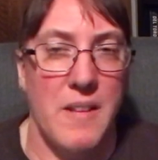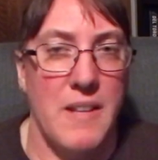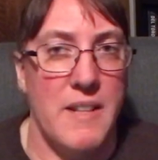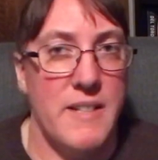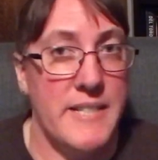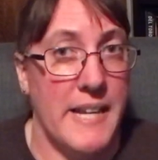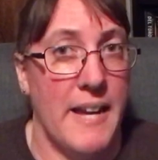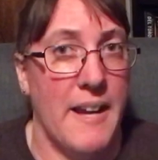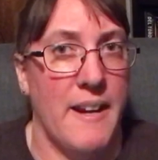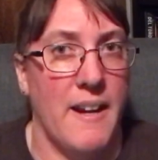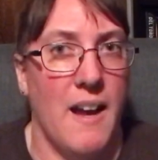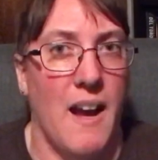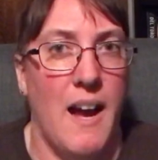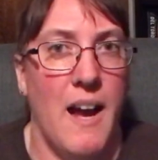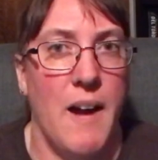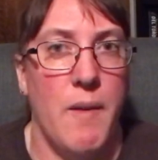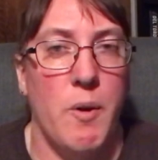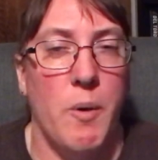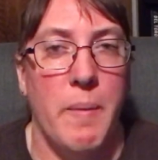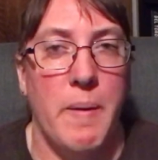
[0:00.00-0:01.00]
Tia and
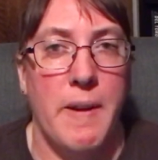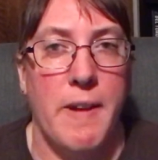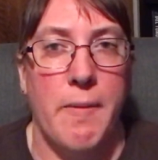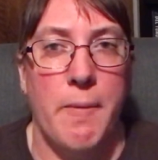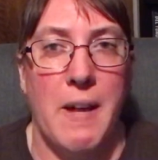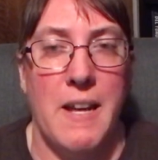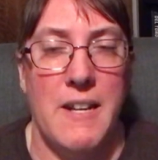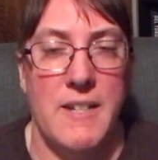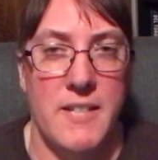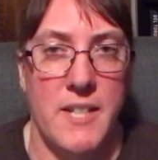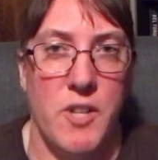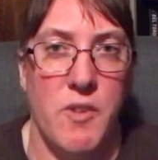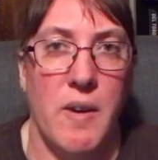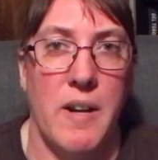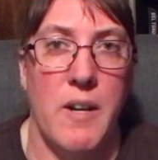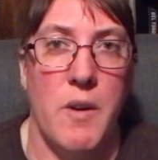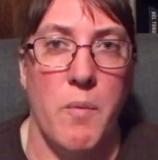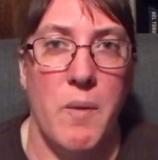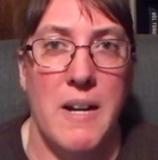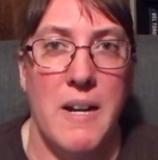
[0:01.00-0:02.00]
I will be
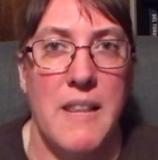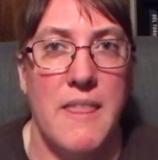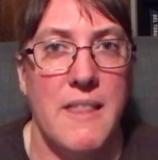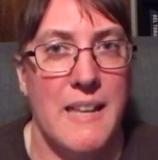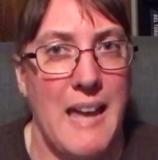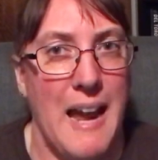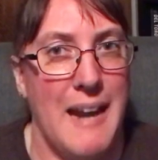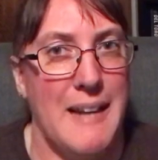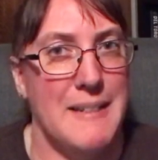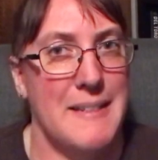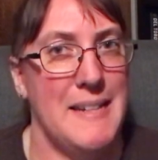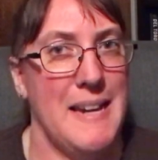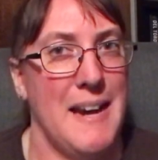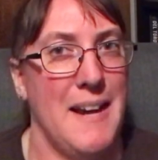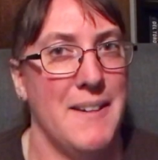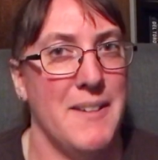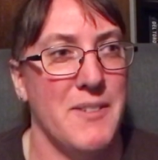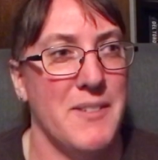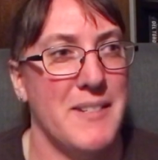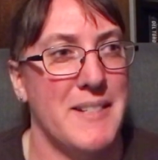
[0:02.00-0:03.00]
continuing reading the Kate
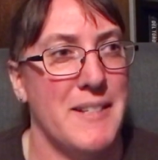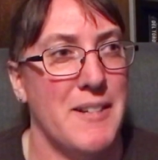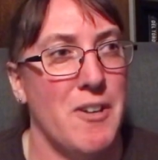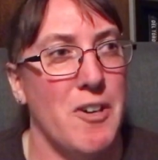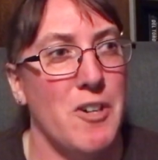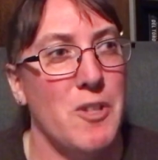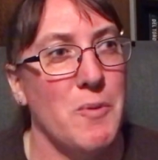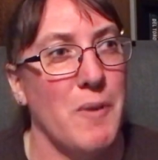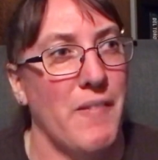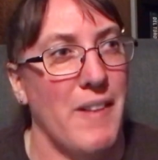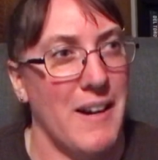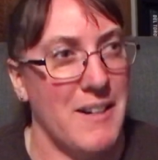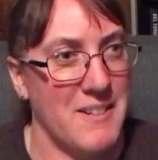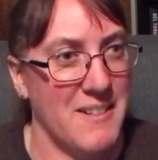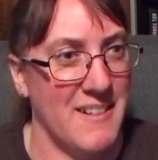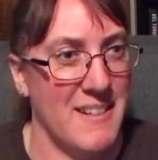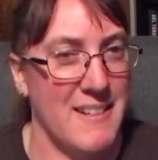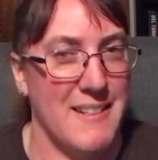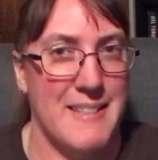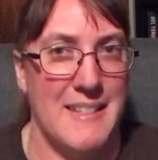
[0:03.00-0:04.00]
Daniels series. We've
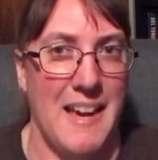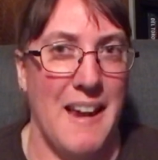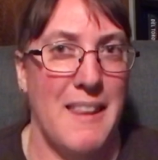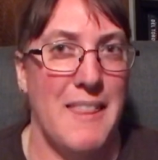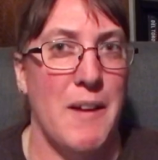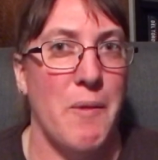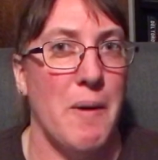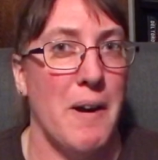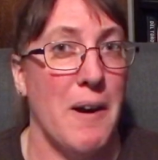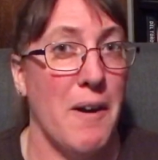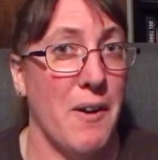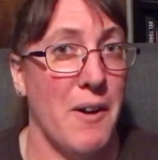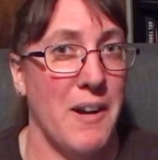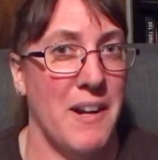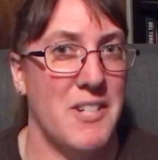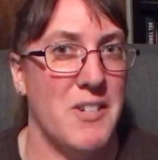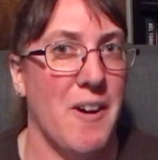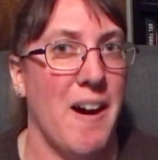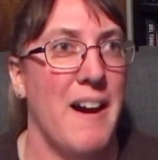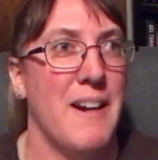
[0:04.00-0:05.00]
actually decided that we are going
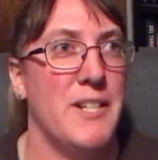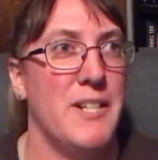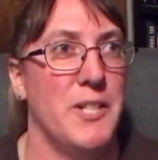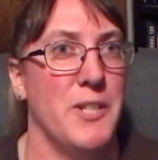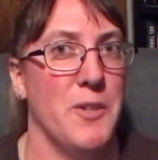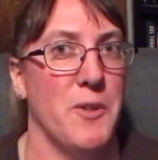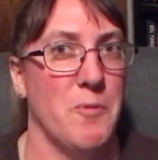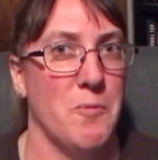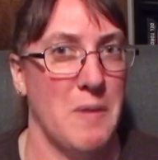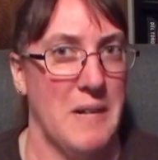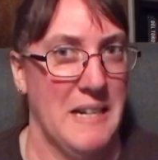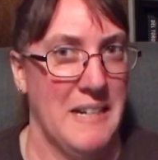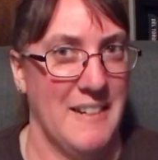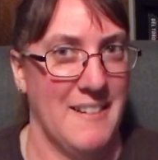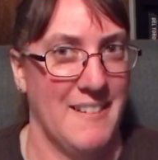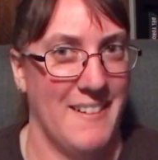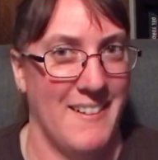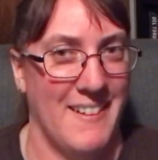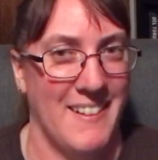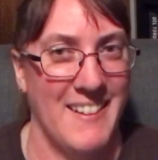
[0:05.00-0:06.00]
to try to read it
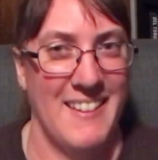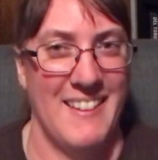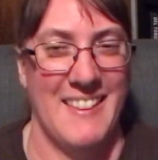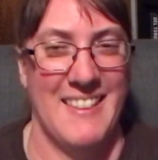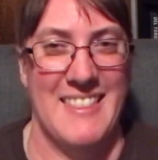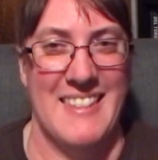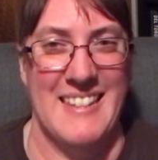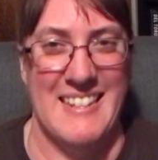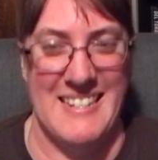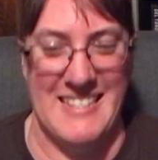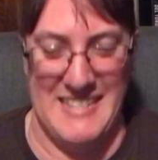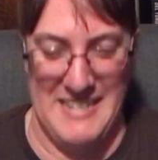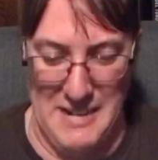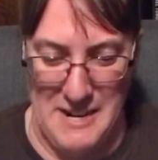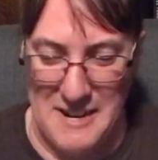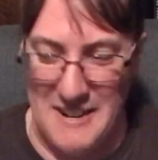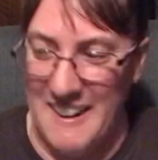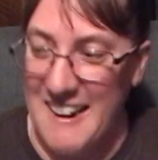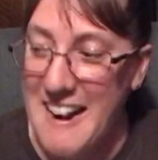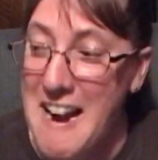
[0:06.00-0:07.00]
all this
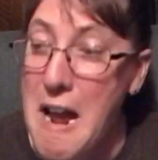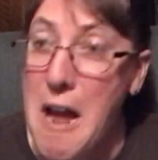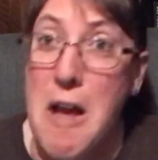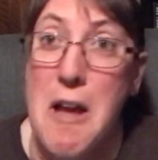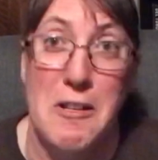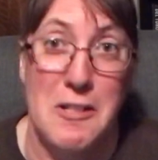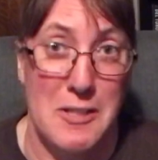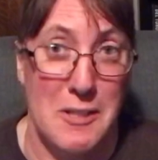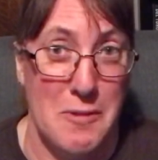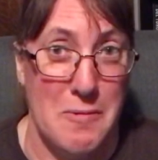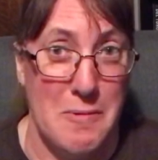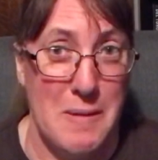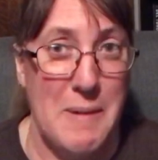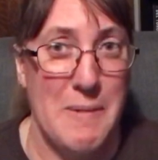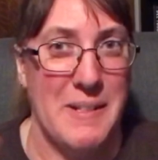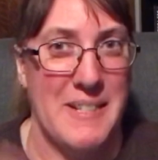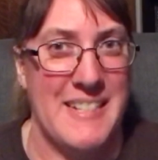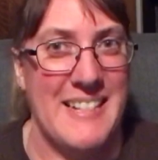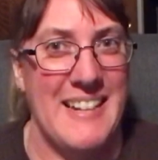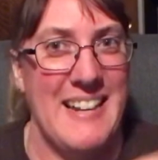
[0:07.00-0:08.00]
year. So we
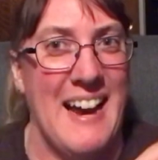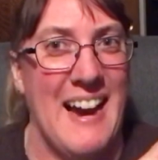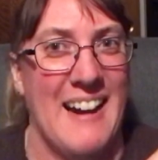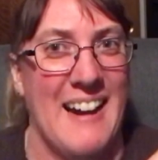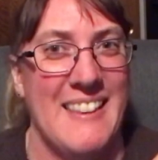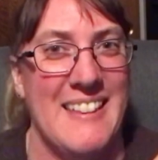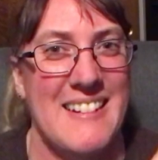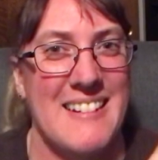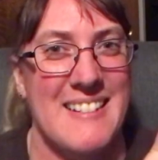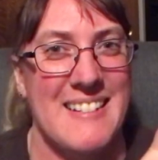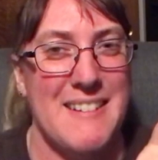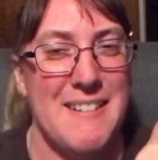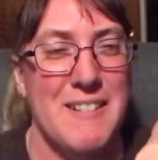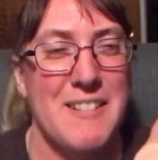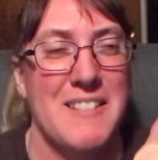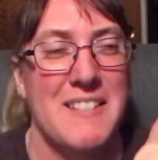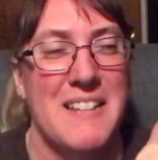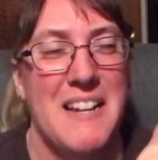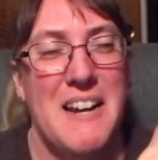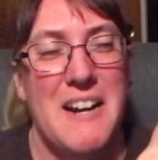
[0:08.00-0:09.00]
will see how this
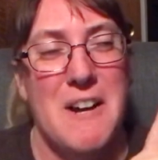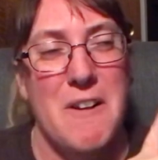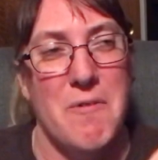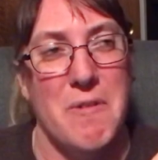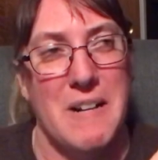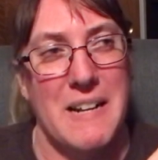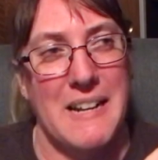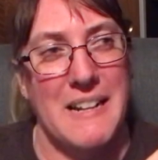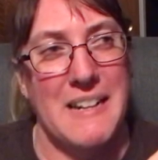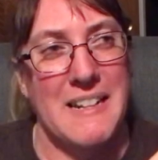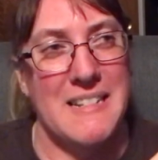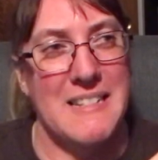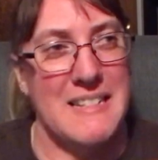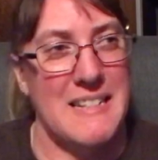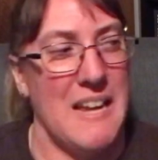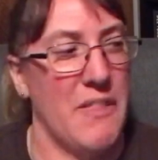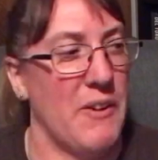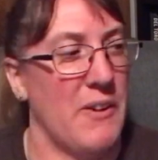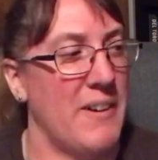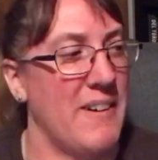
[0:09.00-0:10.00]
goes. We're getting
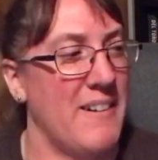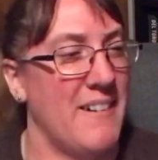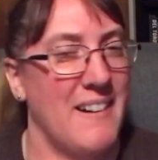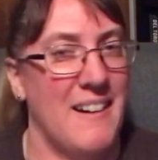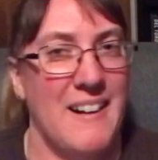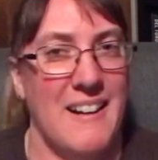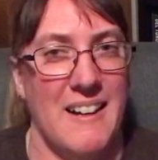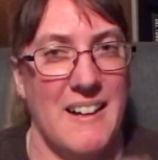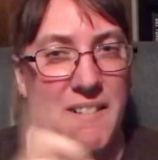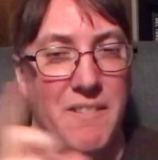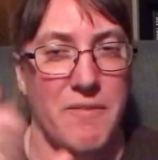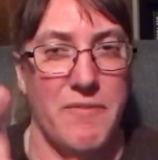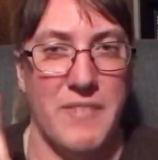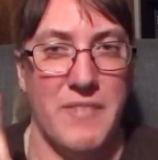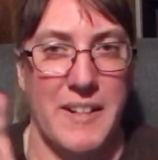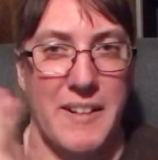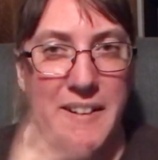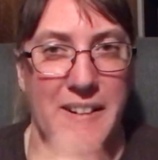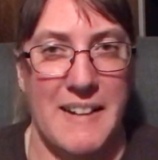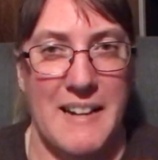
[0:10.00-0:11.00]
together,
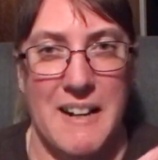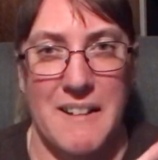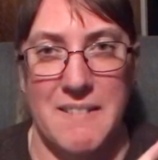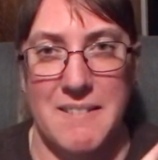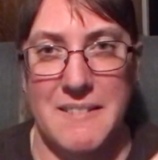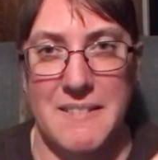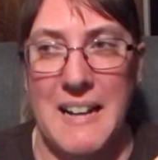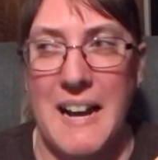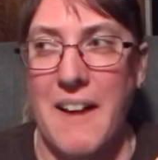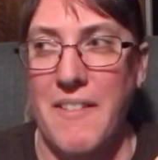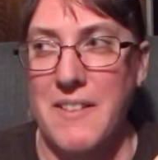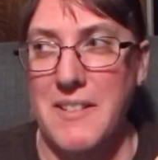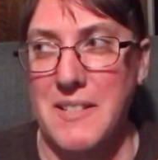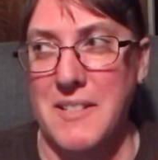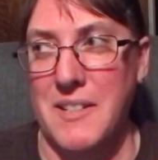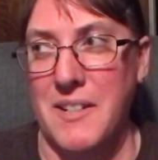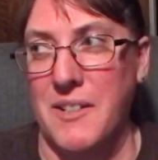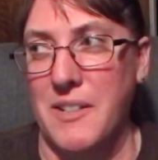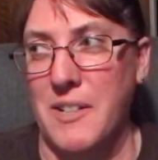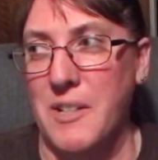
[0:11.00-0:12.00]
figuring out how this
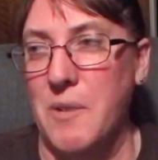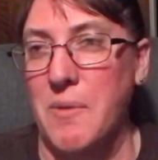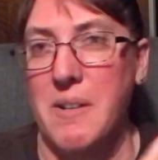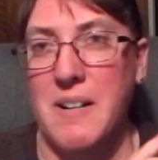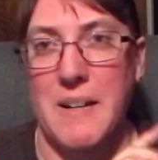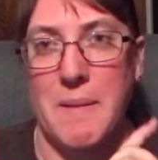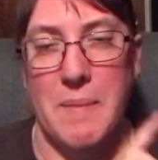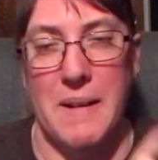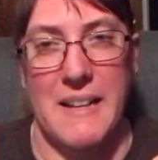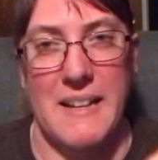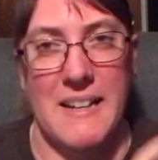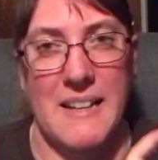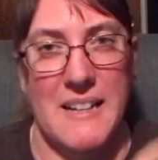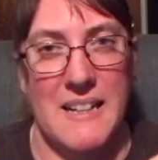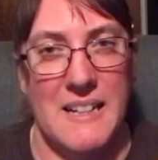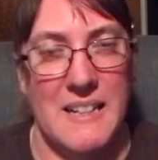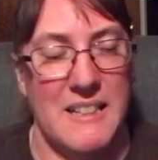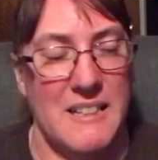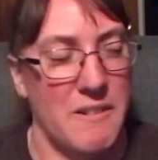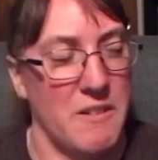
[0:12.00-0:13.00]
is all going to work, but,
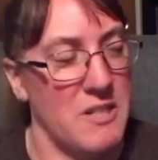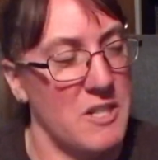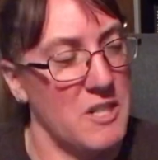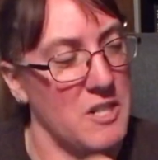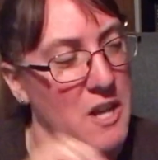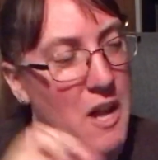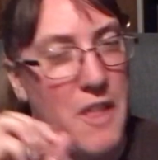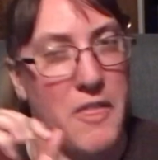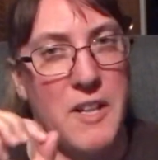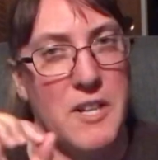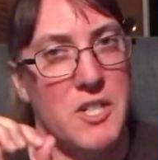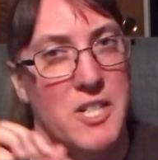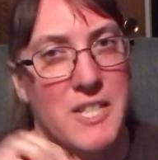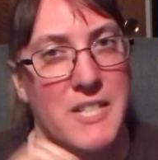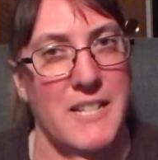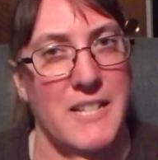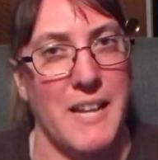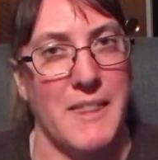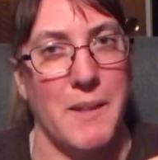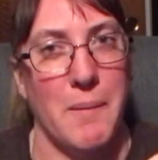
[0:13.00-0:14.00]
I think
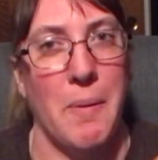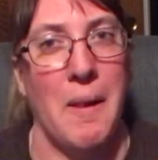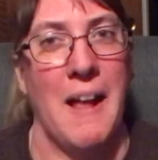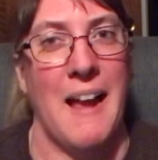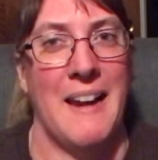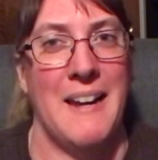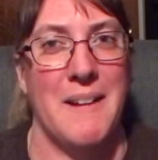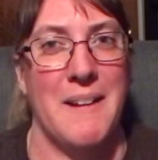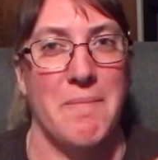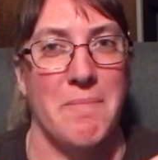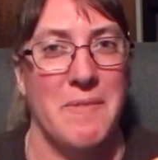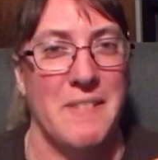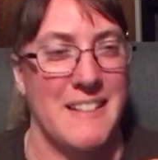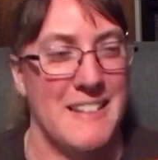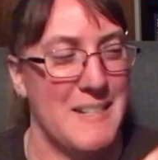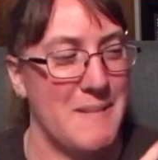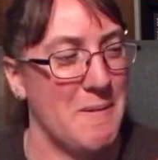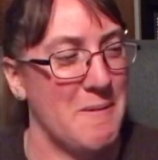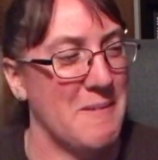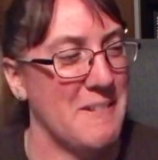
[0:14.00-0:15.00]
she's got the plan in
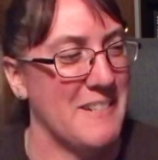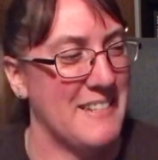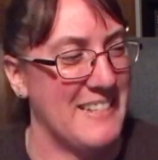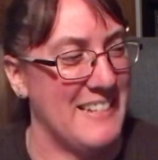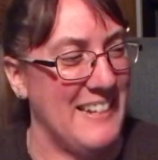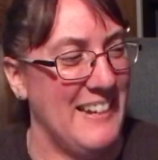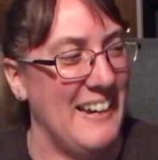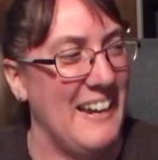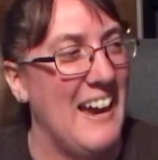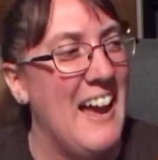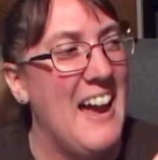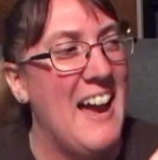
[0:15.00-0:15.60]
place, but we'll see.